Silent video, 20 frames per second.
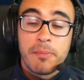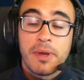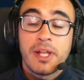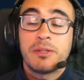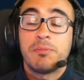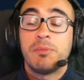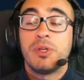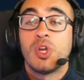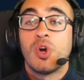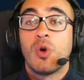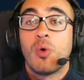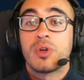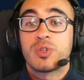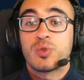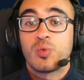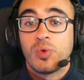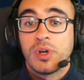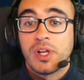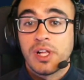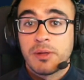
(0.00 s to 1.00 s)
let me know as
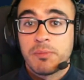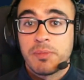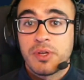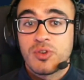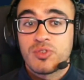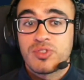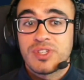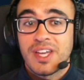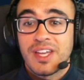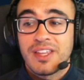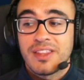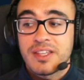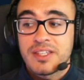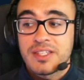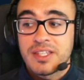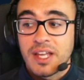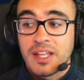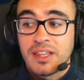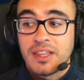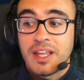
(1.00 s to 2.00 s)
well, because I
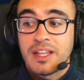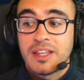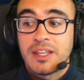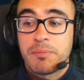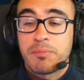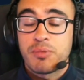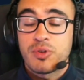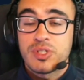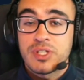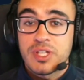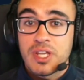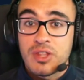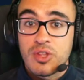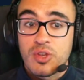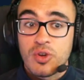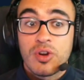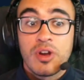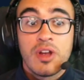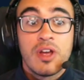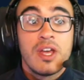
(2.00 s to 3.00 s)
understand that the
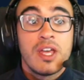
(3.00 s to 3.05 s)
procedure,